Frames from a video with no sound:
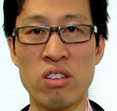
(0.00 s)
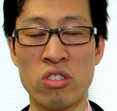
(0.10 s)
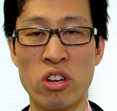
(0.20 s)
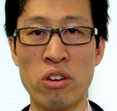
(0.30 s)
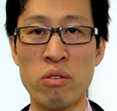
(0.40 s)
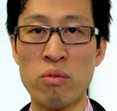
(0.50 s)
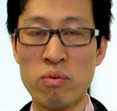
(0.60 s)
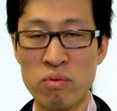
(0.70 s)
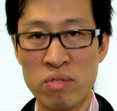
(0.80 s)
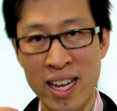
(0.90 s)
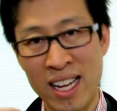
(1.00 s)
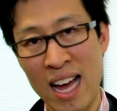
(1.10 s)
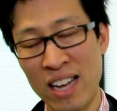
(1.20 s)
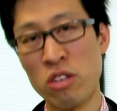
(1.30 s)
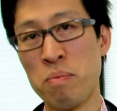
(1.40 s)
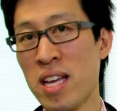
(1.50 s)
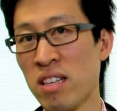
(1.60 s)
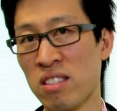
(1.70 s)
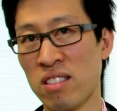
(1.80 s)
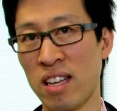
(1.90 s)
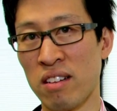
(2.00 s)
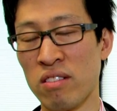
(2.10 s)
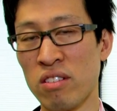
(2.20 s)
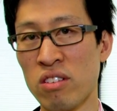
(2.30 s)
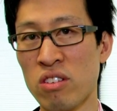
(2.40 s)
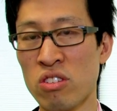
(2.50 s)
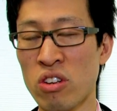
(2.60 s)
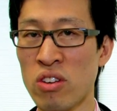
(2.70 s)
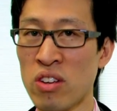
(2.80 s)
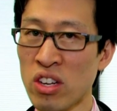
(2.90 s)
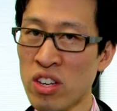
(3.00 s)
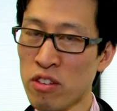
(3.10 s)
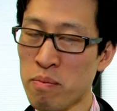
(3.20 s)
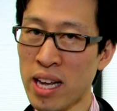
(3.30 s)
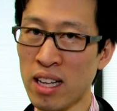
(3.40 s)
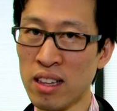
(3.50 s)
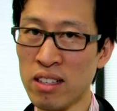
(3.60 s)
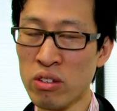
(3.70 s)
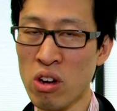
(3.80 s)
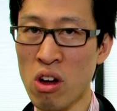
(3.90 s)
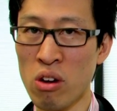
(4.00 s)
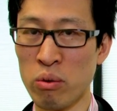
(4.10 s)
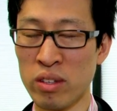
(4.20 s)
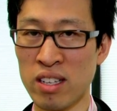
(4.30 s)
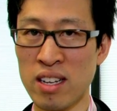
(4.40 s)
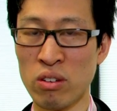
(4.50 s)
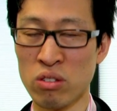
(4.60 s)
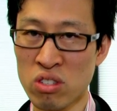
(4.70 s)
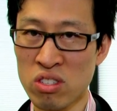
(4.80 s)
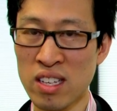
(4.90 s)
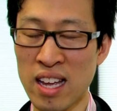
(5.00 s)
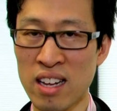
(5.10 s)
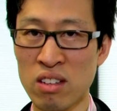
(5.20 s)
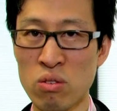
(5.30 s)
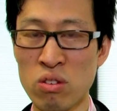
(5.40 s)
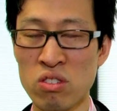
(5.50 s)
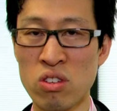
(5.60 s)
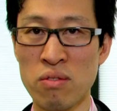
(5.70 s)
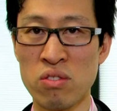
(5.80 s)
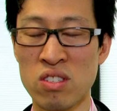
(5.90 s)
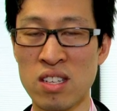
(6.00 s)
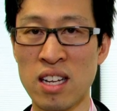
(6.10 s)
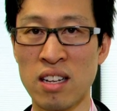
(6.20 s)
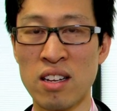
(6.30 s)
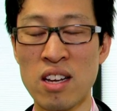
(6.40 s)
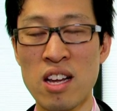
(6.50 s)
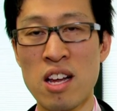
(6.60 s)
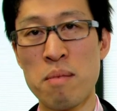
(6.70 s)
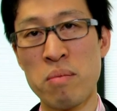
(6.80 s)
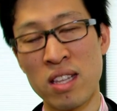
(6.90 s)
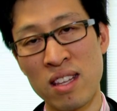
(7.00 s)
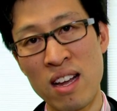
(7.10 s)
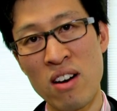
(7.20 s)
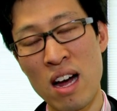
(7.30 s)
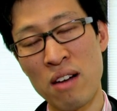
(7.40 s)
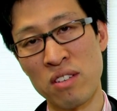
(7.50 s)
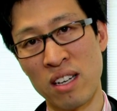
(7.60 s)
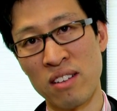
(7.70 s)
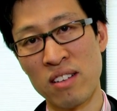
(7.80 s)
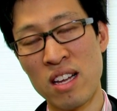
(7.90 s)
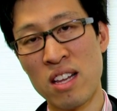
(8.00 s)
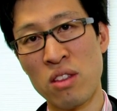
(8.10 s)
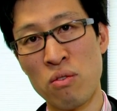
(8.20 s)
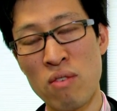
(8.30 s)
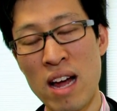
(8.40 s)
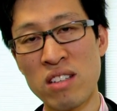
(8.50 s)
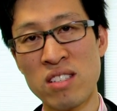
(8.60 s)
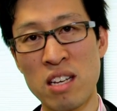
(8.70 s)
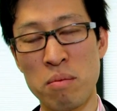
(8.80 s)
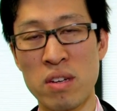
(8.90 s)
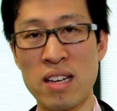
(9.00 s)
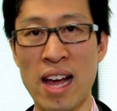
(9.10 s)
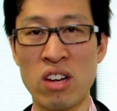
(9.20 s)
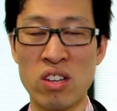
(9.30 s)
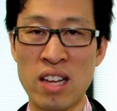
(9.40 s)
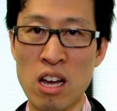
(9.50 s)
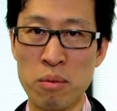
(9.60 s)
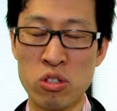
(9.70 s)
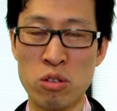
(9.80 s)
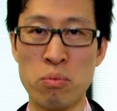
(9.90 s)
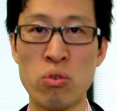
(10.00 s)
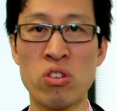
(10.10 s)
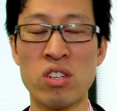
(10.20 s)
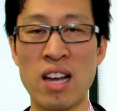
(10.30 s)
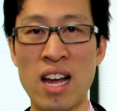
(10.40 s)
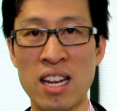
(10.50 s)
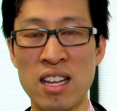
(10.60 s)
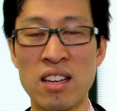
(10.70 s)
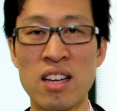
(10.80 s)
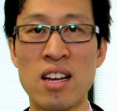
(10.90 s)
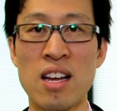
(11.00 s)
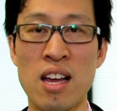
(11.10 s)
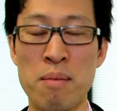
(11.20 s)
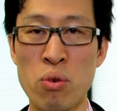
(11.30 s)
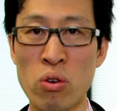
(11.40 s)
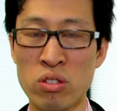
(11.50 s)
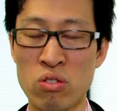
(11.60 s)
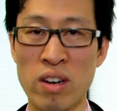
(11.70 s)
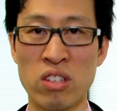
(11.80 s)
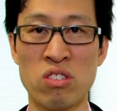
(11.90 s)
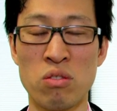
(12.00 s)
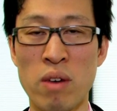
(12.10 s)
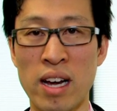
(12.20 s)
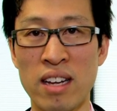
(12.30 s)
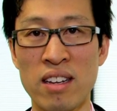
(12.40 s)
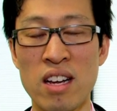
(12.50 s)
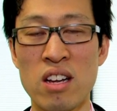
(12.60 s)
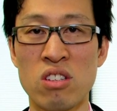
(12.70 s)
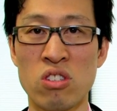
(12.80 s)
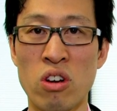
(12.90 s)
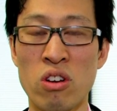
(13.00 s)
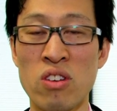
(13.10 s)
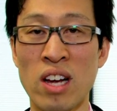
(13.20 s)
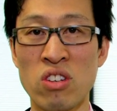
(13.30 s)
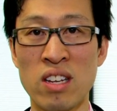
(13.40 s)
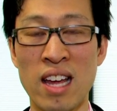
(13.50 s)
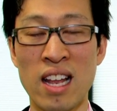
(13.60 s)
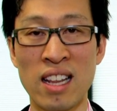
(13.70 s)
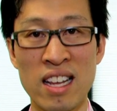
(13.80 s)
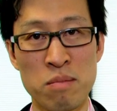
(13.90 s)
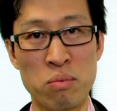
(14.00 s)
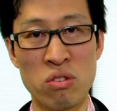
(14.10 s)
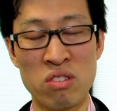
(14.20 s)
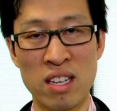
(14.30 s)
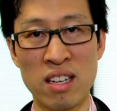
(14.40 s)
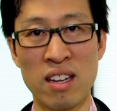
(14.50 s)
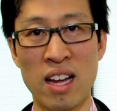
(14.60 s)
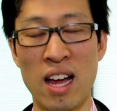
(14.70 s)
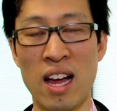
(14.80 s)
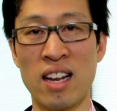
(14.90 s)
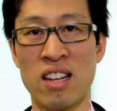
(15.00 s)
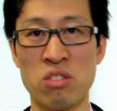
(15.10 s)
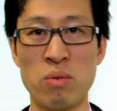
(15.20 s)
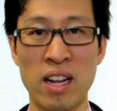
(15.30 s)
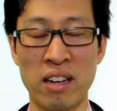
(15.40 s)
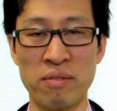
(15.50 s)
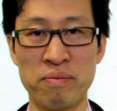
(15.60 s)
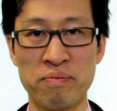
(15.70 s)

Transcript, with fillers: so they can't actually pierce the skin. So you actually have to make a little hole with the needle just to get through the surface of the skin. But thereafter, the round tip actually helps to push any important structures away, so you actually get less bruising and less swelling.